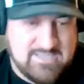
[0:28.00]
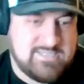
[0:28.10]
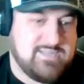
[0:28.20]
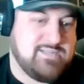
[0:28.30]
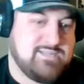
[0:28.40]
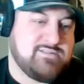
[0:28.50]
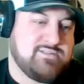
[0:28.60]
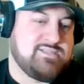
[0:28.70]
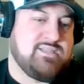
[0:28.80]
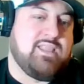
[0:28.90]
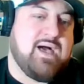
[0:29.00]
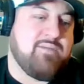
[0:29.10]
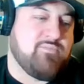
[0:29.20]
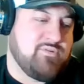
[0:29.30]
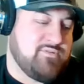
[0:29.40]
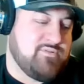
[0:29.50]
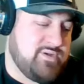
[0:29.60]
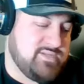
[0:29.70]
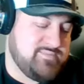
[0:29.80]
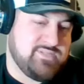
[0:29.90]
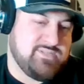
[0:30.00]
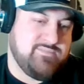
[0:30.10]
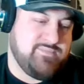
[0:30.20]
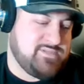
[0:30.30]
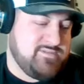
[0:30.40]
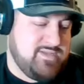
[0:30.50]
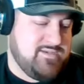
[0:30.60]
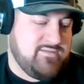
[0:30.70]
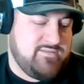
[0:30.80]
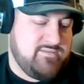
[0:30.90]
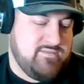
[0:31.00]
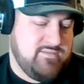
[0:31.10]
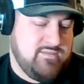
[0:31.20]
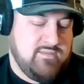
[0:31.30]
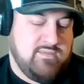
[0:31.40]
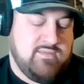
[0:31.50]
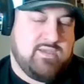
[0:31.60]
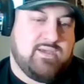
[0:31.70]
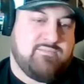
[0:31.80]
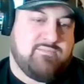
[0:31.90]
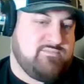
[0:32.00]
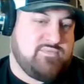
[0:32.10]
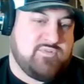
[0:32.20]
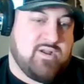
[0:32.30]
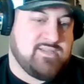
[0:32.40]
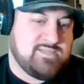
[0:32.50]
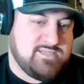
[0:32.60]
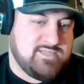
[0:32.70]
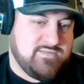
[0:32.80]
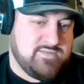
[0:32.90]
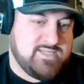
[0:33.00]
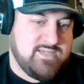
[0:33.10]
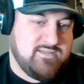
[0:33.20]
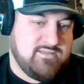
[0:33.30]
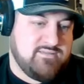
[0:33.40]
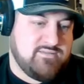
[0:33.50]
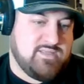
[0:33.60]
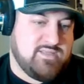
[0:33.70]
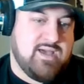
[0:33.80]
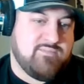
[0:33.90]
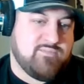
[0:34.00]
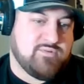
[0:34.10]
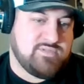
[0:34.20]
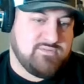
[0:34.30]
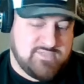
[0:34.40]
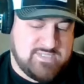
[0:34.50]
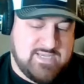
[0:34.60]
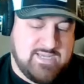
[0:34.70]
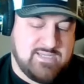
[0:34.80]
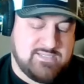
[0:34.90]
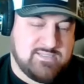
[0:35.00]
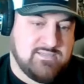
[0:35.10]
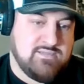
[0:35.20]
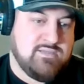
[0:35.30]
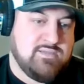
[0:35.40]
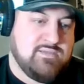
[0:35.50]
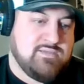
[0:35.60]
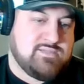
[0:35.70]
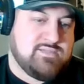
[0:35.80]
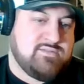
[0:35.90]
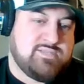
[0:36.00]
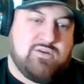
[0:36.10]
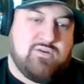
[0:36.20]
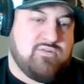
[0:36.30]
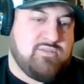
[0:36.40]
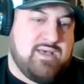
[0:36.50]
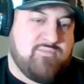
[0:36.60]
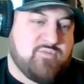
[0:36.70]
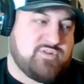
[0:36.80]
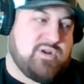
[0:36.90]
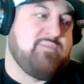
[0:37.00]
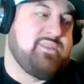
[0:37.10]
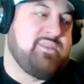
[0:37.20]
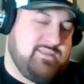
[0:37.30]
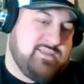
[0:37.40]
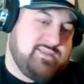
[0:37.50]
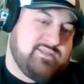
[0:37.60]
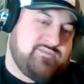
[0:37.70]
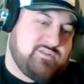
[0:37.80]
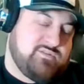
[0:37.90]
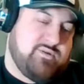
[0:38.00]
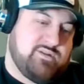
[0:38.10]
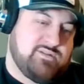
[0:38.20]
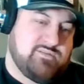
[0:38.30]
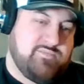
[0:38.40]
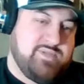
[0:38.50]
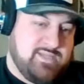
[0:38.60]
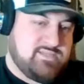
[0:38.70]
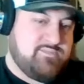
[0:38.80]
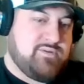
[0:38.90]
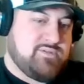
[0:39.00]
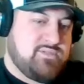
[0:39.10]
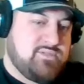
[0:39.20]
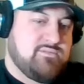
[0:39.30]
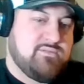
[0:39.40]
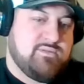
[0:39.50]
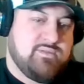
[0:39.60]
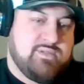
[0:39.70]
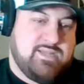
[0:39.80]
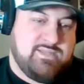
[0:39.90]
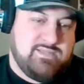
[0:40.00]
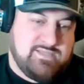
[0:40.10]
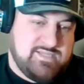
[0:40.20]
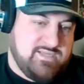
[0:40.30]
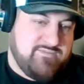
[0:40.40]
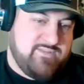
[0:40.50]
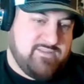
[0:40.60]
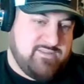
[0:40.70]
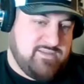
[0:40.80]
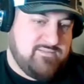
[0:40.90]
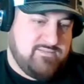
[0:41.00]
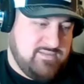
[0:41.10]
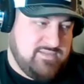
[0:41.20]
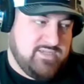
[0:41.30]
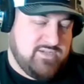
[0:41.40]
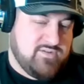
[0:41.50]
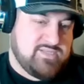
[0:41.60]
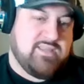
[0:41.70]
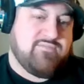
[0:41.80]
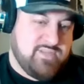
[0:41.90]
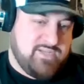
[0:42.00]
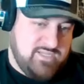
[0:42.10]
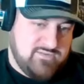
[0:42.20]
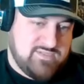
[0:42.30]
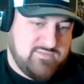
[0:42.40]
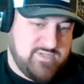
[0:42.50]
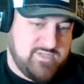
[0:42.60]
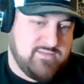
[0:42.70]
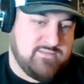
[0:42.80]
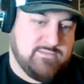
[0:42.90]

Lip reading: studies are just a lot more going on, especially the mental health crisis. I would say there's a lot more suicides. So there's just a whole lot more trauma that these first responders are being exposed to at a significantly increased level than it used to be.